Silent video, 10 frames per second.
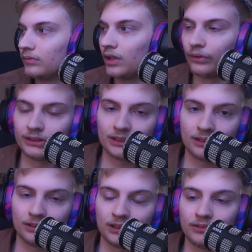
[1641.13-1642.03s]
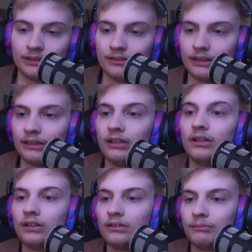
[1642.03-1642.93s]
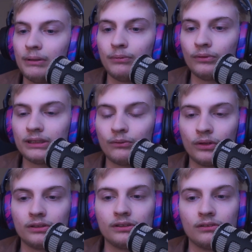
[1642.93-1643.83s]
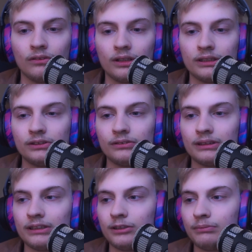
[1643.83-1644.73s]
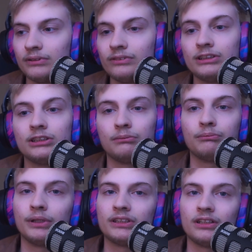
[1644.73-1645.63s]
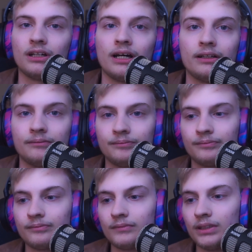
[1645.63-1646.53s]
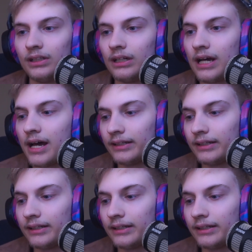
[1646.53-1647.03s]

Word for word: Oh, and just to just to reiterate, people will take one good look at you and think you're privileged, but you're not you're not.